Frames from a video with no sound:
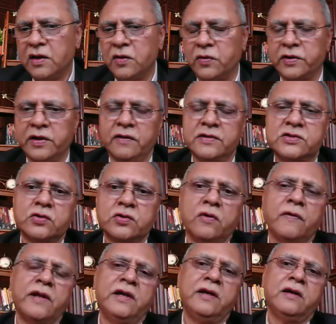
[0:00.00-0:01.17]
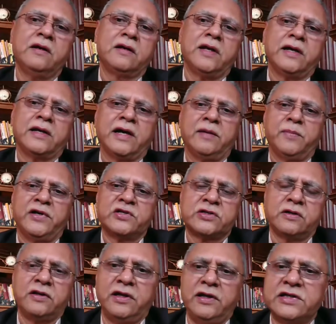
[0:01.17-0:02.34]
Okay, so here, like I
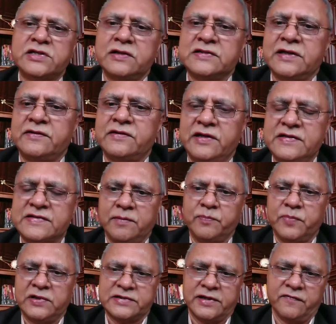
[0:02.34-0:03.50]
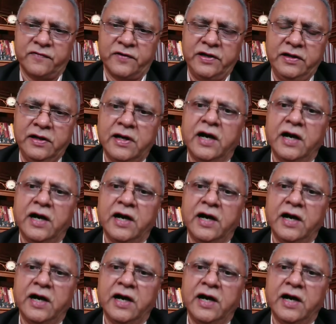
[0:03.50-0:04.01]
mentioned, initial say 3 samples are free.